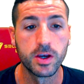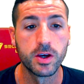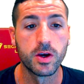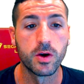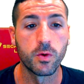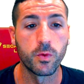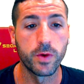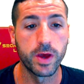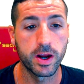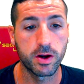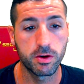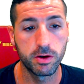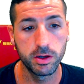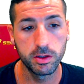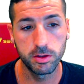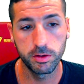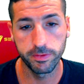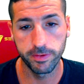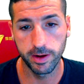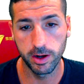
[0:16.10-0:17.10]
We are
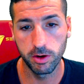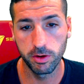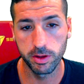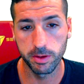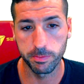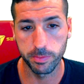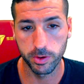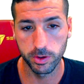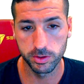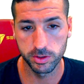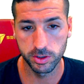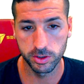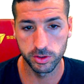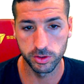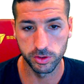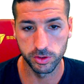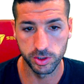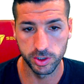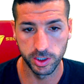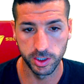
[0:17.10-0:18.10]
going to follow the process
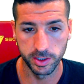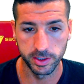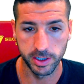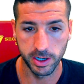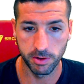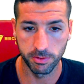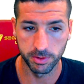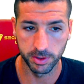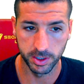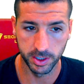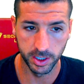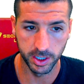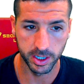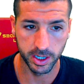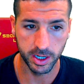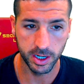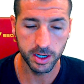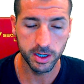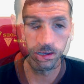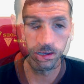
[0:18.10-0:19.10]
you see down
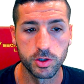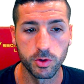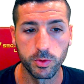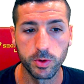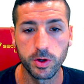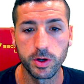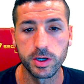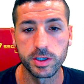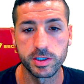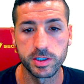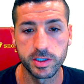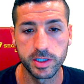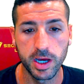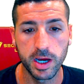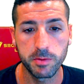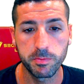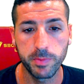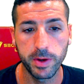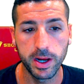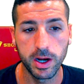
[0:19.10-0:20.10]
here. going to
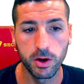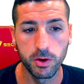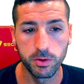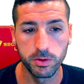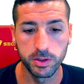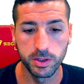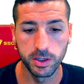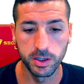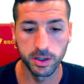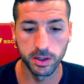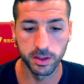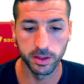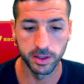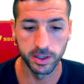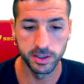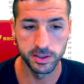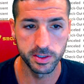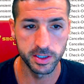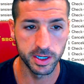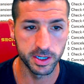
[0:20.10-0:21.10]
start by loading
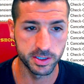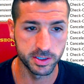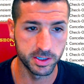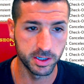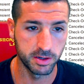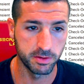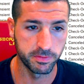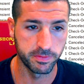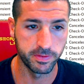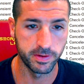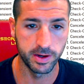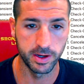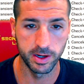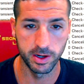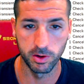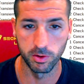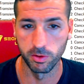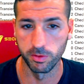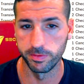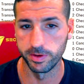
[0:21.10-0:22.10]
this Excel
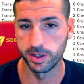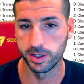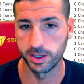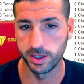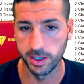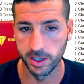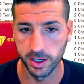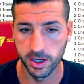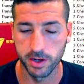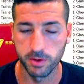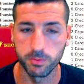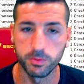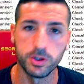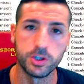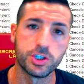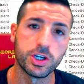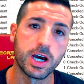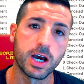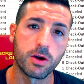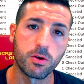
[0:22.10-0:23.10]
file over here,
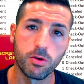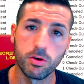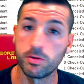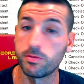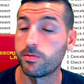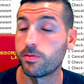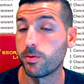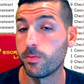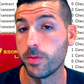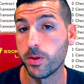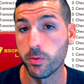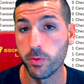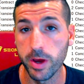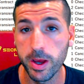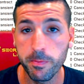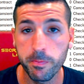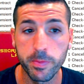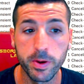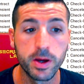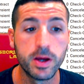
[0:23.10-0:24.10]
which I got from the
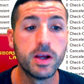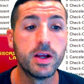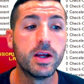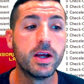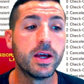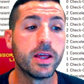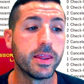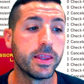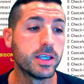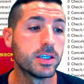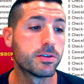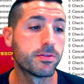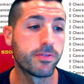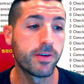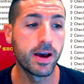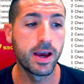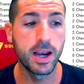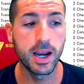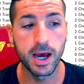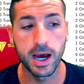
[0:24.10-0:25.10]
web. This
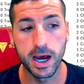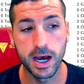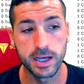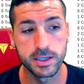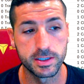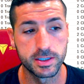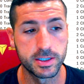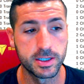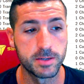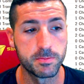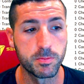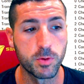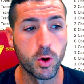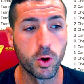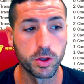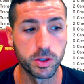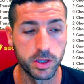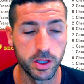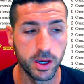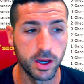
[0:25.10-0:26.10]
file has some
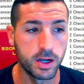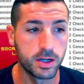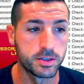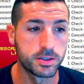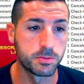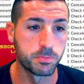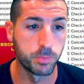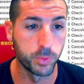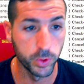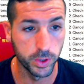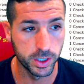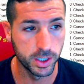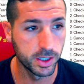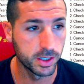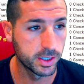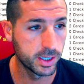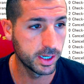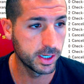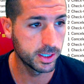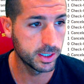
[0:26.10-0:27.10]
hotels
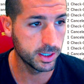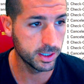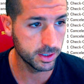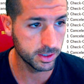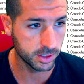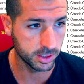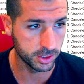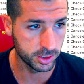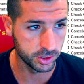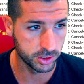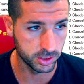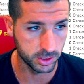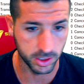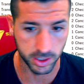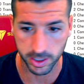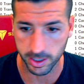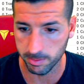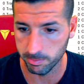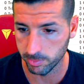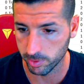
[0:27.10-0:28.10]
booking data and
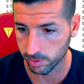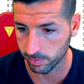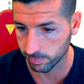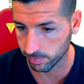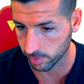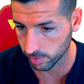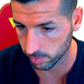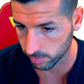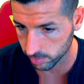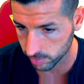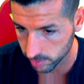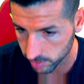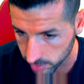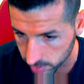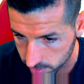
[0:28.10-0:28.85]
the number of rows is